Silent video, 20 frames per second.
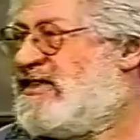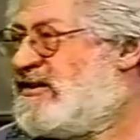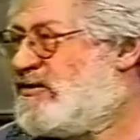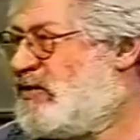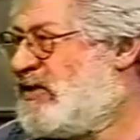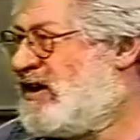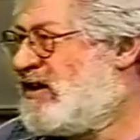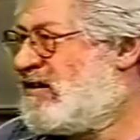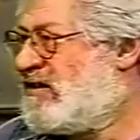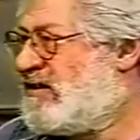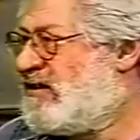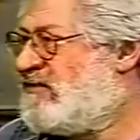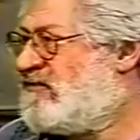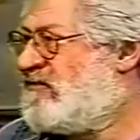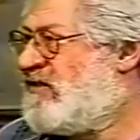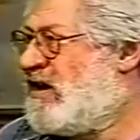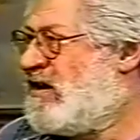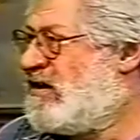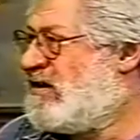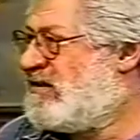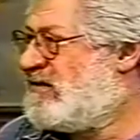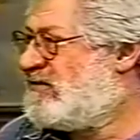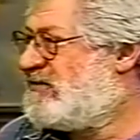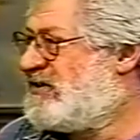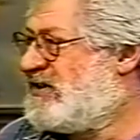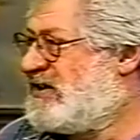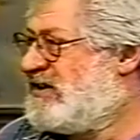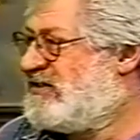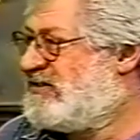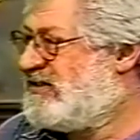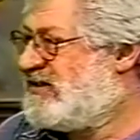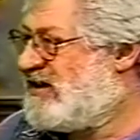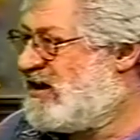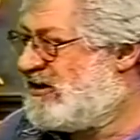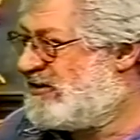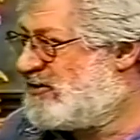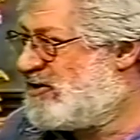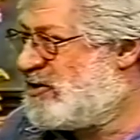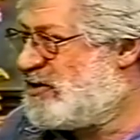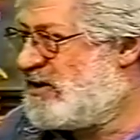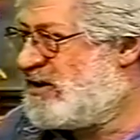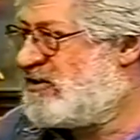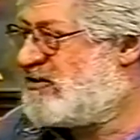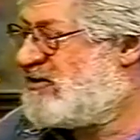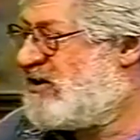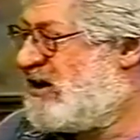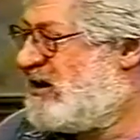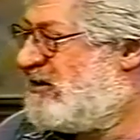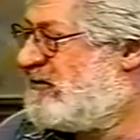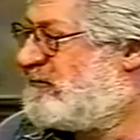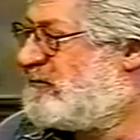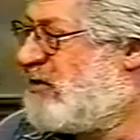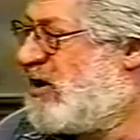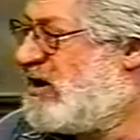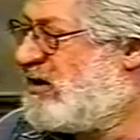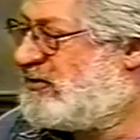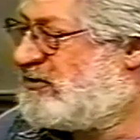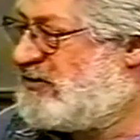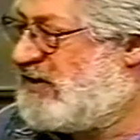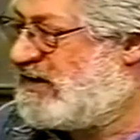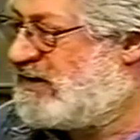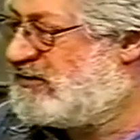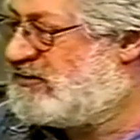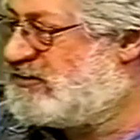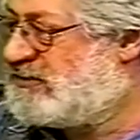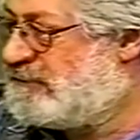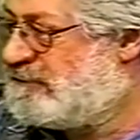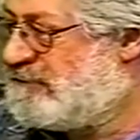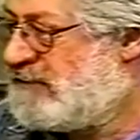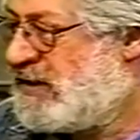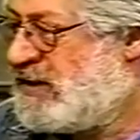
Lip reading: that we are involved in the ongoing creative process,